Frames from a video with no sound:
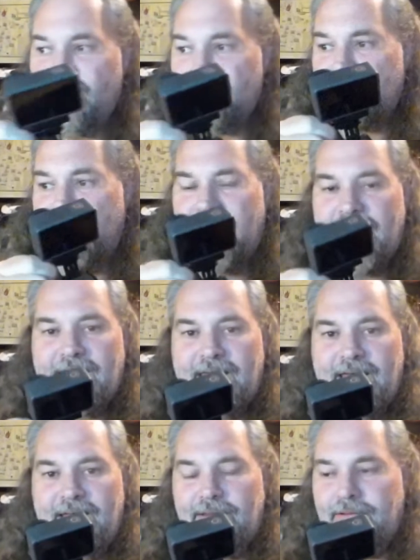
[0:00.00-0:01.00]
See, I like
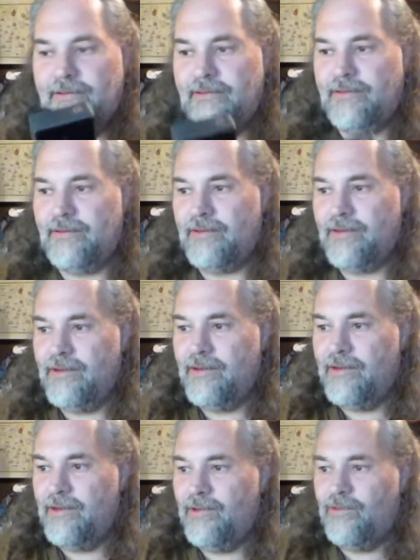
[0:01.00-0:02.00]
that.
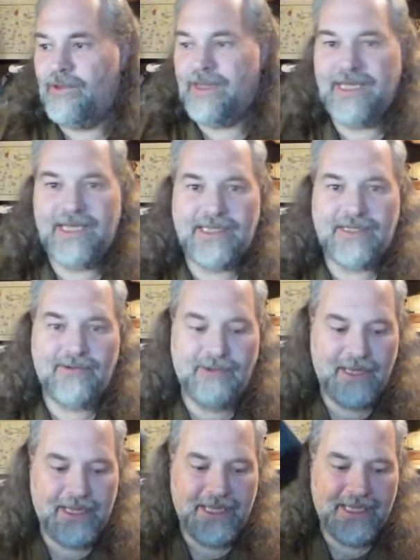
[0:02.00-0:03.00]
With this, with
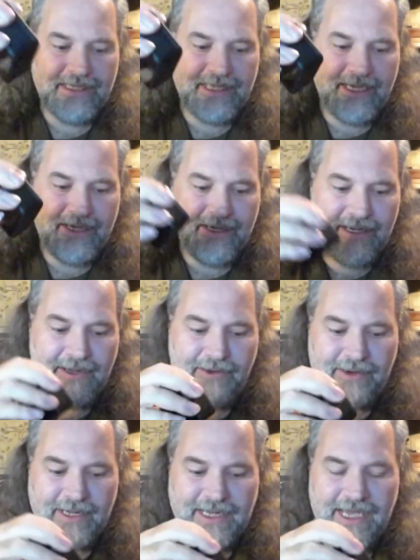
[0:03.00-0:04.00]
the legs out, you
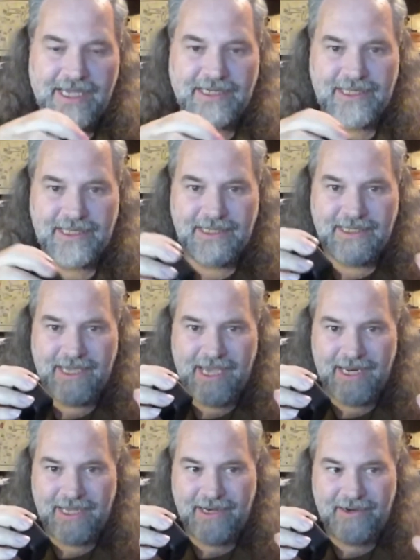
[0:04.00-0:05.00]
know, and attached to this
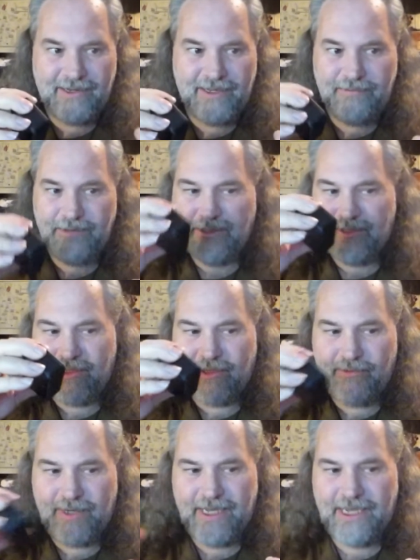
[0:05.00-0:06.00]
alligator clip, you're
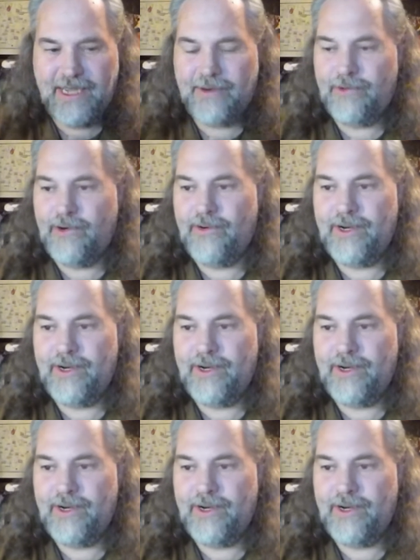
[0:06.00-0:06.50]
stuck with that camera